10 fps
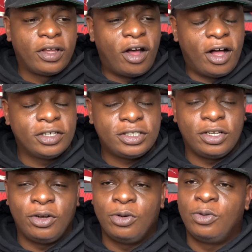
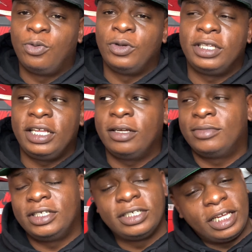also with them,
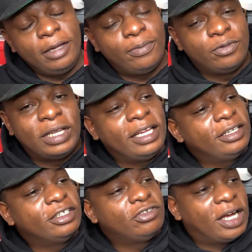just they
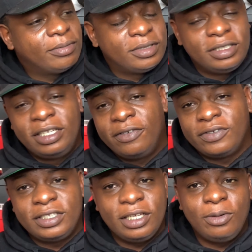done dropped different
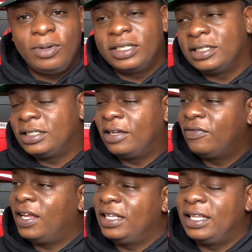silhouettes and stuff
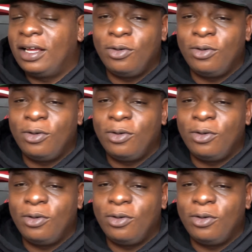like that,